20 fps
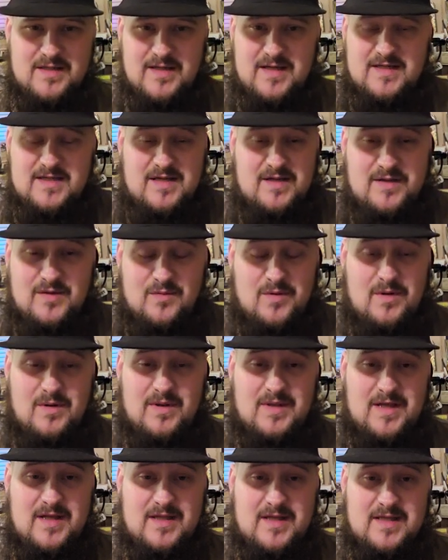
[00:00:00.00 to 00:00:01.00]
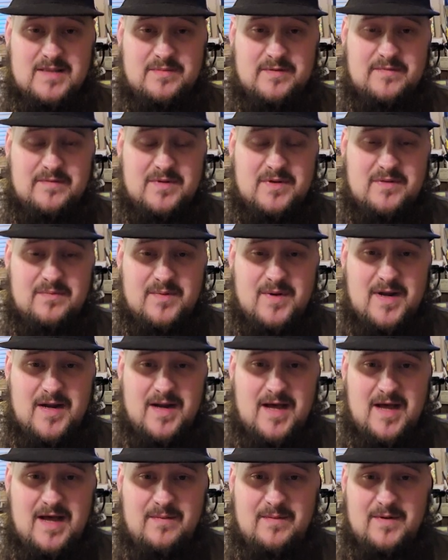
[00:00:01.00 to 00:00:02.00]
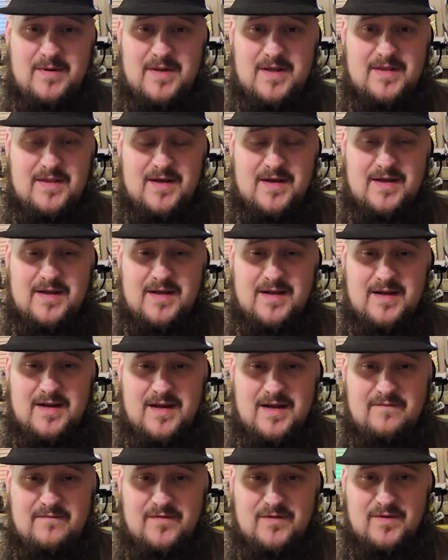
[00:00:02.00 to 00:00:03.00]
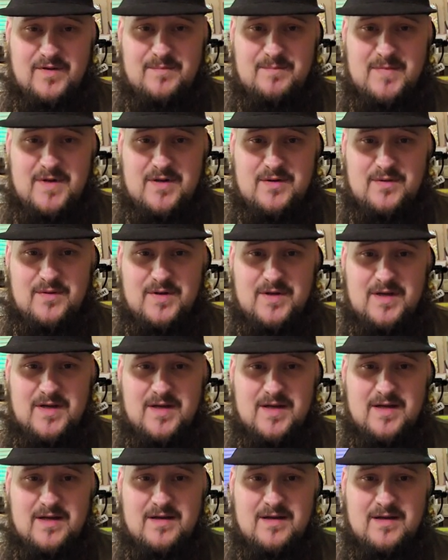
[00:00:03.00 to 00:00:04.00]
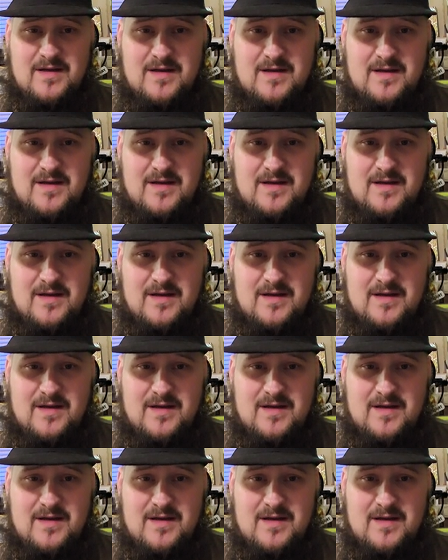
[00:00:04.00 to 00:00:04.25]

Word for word: And that's nothing wrong with that. That's perfectly fine. I haven't done that yet. I've only been doing, uh,